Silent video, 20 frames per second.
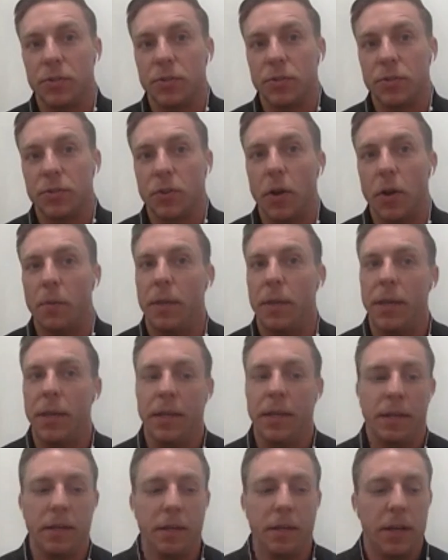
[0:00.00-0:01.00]
So, I
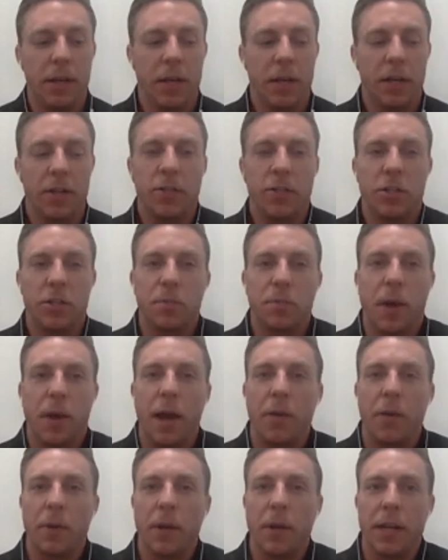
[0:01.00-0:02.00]
mean, just by
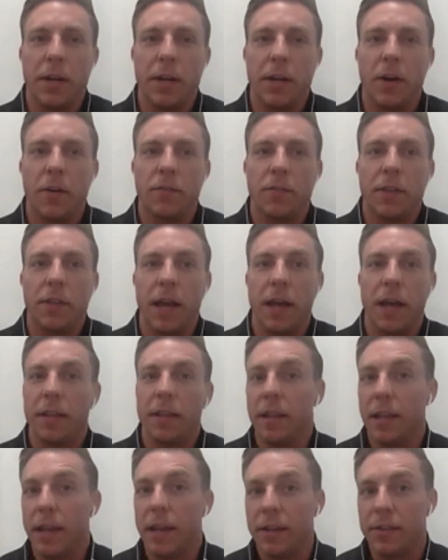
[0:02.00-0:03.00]
reading off that
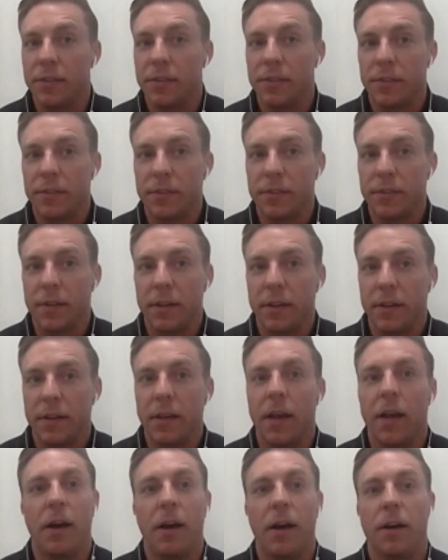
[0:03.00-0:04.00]
list,
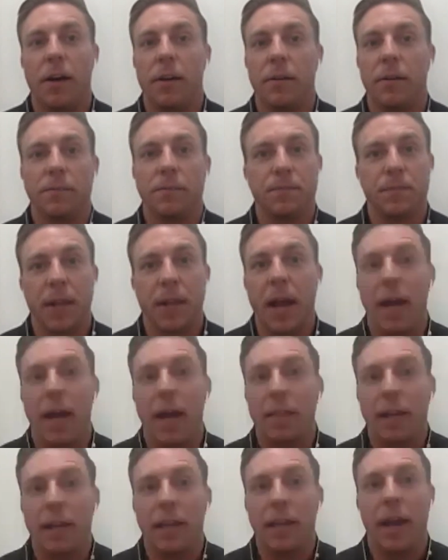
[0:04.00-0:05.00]
I
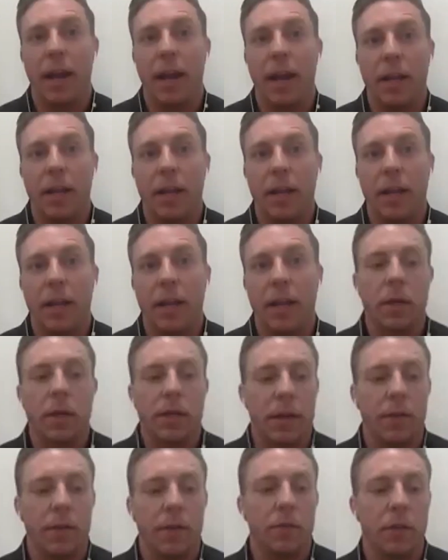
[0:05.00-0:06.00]
think anyone can
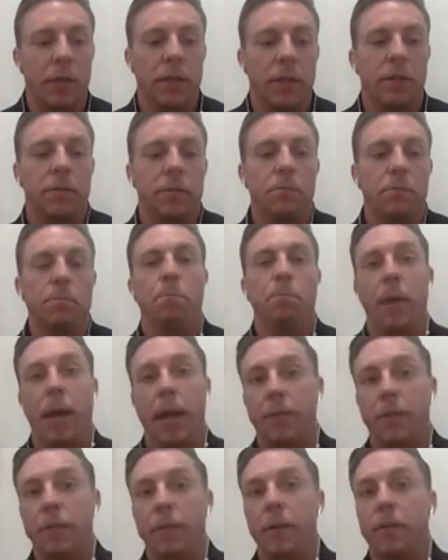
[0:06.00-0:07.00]
definitely
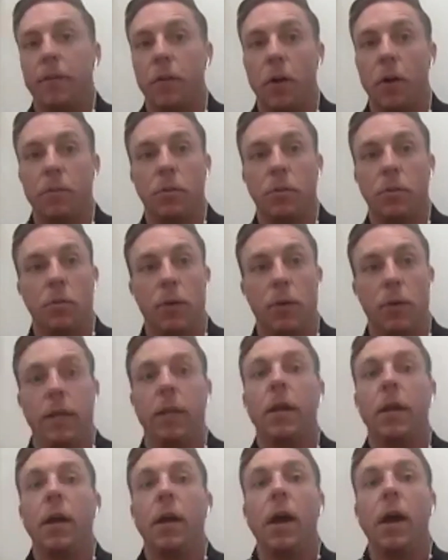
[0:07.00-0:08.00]
benefit from doing
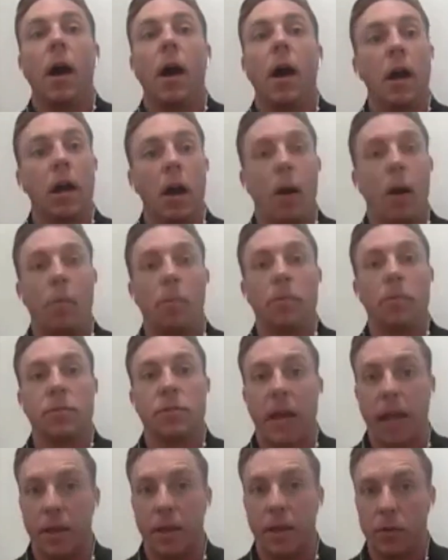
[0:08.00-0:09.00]
a couple
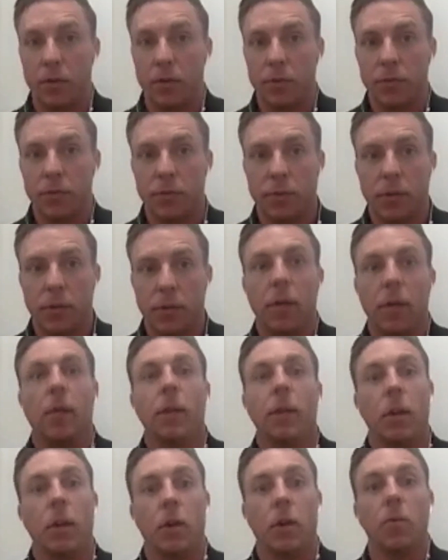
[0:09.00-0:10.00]
cycles,
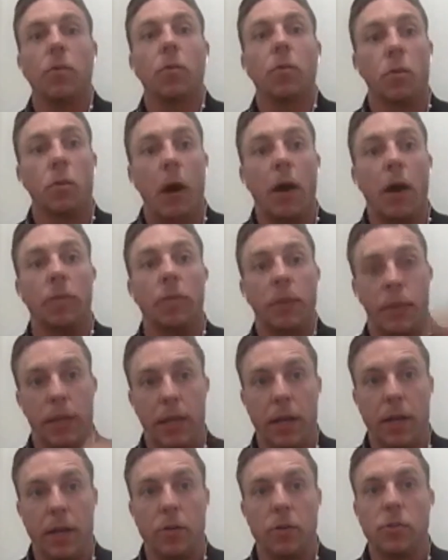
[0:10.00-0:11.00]
throughout the
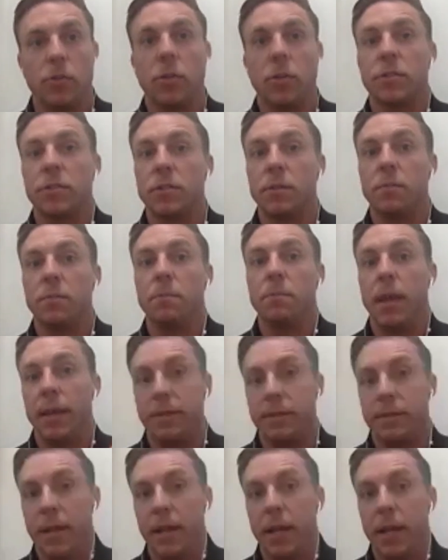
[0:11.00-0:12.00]
year just to
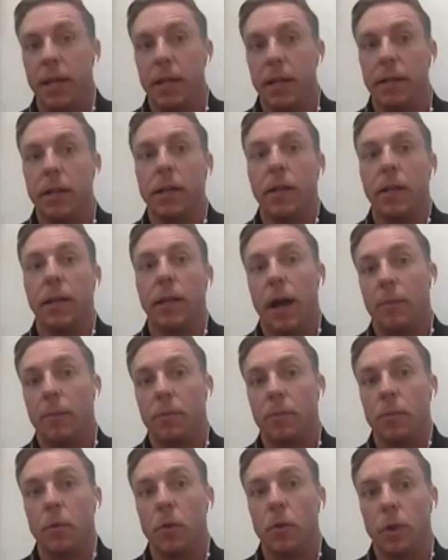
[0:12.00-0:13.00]
maintain an
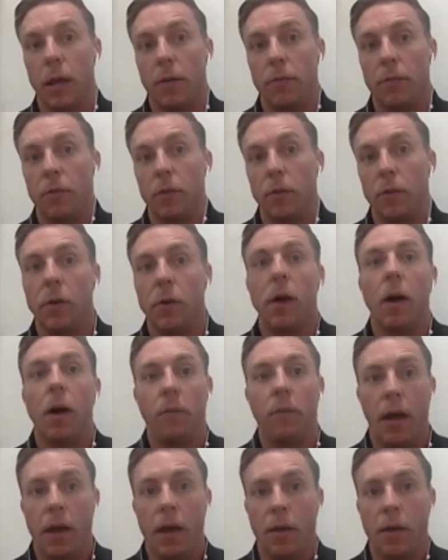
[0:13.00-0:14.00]
optimal level of
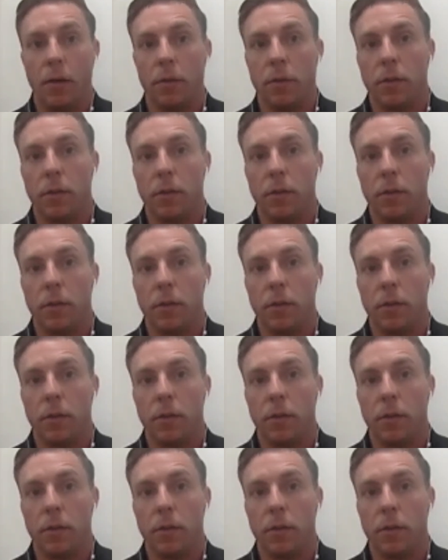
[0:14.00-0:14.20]
health.